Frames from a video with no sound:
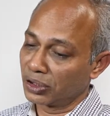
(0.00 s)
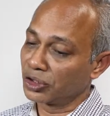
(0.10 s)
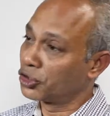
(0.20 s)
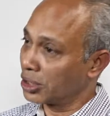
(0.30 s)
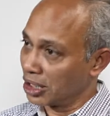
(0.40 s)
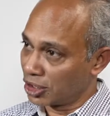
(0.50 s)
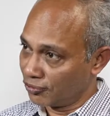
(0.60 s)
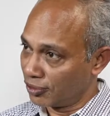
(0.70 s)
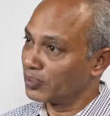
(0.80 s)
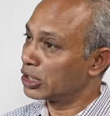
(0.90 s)
judge
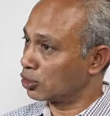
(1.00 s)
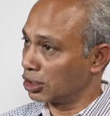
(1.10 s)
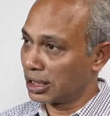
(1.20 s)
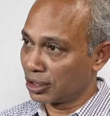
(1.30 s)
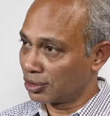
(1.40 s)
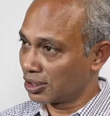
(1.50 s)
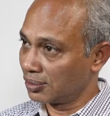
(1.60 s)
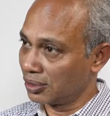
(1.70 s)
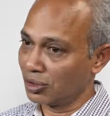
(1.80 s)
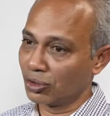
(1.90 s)
for misconduct
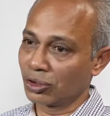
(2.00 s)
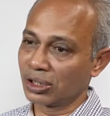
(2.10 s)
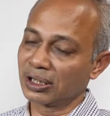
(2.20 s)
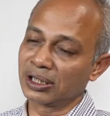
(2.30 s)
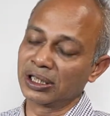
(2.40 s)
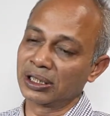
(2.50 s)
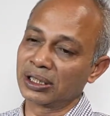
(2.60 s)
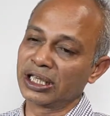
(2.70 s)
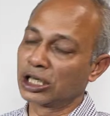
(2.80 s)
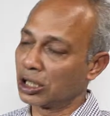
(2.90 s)
or their
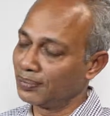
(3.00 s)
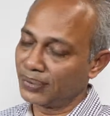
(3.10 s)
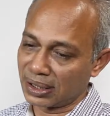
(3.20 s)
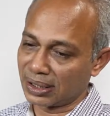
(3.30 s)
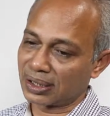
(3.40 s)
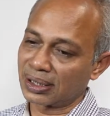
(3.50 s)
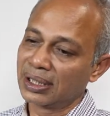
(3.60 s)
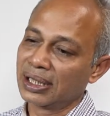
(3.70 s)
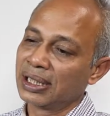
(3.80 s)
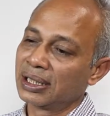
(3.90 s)
incompetence,
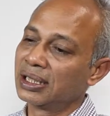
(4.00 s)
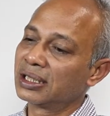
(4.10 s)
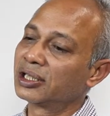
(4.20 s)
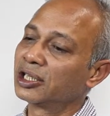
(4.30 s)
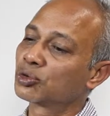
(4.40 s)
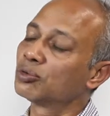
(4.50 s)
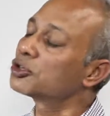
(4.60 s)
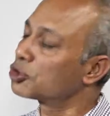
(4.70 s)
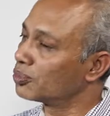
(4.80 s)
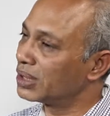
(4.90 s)
this
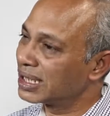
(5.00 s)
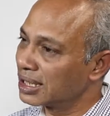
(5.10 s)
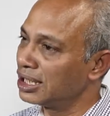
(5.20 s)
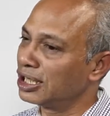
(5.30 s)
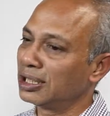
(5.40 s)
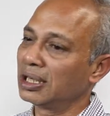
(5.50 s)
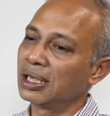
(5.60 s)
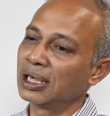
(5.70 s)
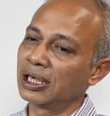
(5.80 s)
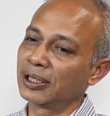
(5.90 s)
was to be seen
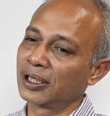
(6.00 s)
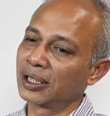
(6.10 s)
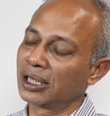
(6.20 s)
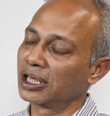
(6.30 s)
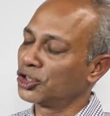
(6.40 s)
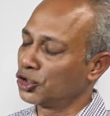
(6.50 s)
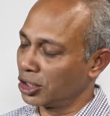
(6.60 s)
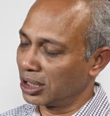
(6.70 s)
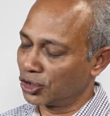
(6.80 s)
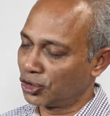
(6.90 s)
and
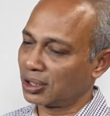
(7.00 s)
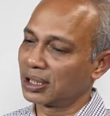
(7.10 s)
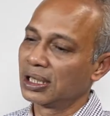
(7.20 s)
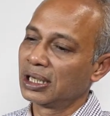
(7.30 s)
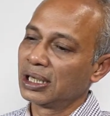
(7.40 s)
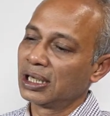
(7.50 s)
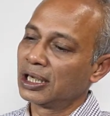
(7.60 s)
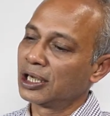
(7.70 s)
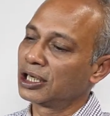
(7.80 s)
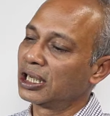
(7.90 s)
judged
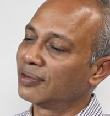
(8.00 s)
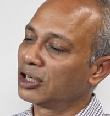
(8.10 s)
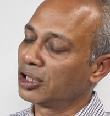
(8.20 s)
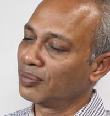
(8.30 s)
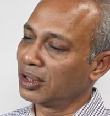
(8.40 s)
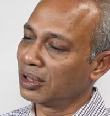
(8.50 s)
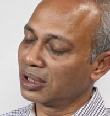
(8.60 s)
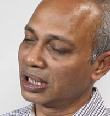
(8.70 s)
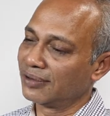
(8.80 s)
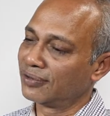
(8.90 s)
and
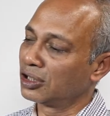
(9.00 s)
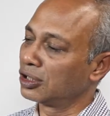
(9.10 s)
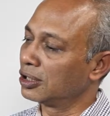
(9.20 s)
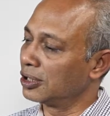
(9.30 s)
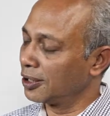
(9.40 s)
given